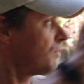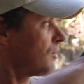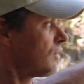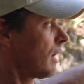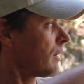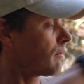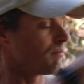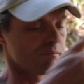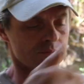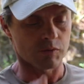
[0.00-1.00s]
just down the
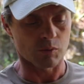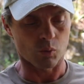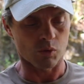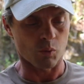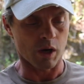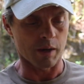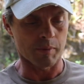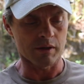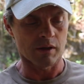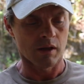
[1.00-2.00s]
way a
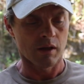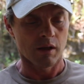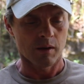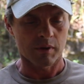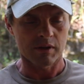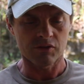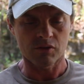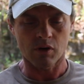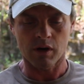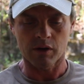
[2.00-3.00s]
bit. But this
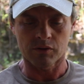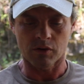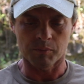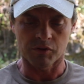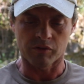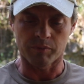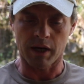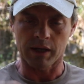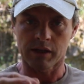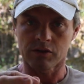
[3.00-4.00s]
guy's got bits of
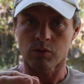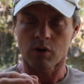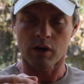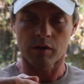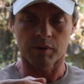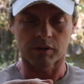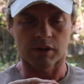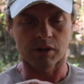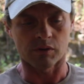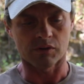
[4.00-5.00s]
baling twine built
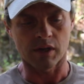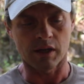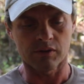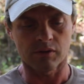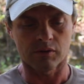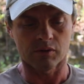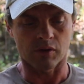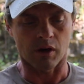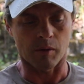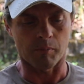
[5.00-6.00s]
into his nest,
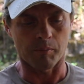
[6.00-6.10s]
some